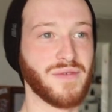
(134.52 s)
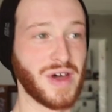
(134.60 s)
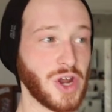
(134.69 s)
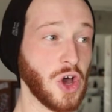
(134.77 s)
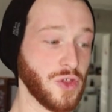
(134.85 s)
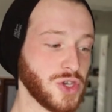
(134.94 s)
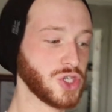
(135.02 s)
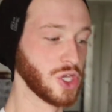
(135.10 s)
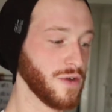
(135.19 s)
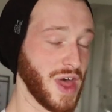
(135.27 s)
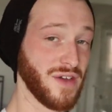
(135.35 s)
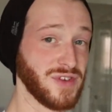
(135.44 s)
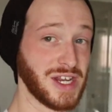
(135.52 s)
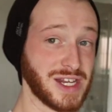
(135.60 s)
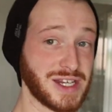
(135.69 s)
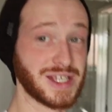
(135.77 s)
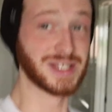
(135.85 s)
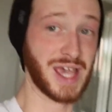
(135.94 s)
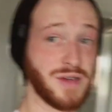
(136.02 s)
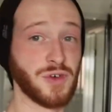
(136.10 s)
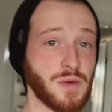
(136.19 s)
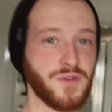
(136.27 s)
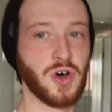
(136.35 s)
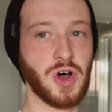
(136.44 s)
and I've had other stuff that I've needed to save
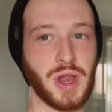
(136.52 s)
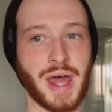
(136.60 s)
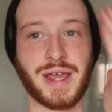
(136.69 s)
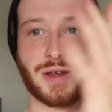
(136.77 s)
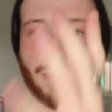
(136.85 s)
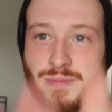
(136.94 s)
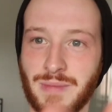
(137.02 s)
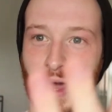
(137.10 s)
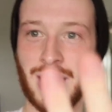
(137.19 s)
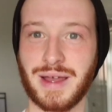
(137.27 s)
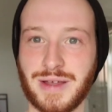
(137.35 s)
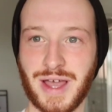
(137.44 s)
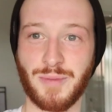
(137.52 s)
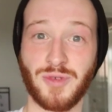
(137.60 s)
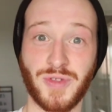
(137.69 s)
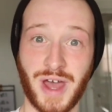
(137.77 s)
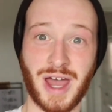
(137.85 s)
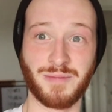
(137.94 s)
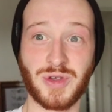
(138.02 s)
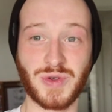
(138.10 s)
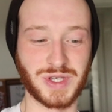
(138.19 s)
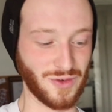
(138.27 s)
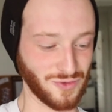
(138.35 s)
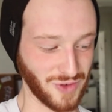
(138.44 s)
up for, like my camera that I'm
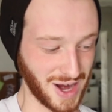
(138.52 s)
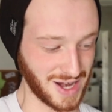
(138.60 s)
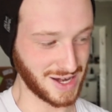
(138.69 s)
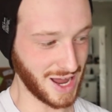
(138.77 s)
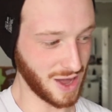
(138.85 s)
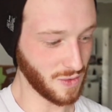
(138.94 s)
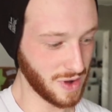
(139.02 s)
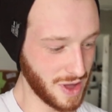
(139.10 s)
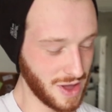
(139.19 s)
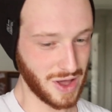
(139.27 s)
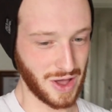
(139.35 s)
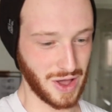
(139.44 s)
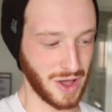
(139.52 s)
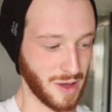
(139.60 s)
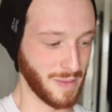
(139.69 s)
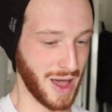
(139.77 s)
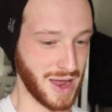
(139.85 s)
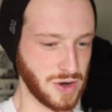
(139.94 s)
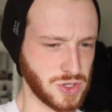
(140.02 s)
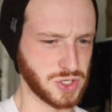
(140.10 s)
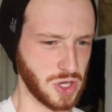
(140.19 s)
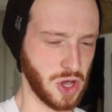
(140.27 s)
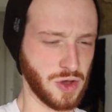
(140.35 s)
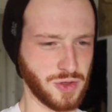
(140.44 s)
using right now. Um, and
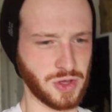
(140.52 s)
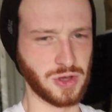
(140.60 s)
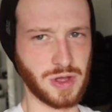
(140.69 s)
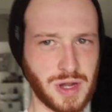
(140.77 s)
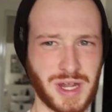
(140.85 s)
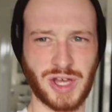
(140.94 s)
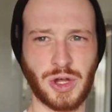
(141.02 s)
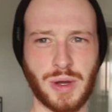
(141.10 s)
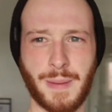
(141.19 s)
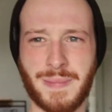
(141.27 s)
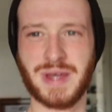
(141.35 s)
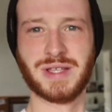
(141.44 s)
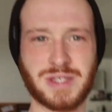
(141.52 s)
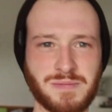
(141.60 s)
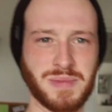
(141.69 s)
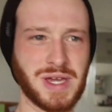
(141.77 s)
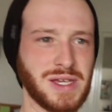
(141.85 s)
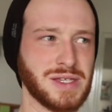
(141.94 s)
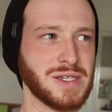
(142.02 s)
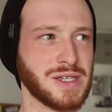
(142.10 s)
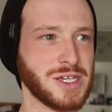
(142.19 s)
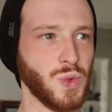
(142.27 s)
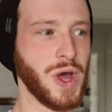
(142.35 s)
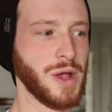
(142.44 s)
other little bits and pieces as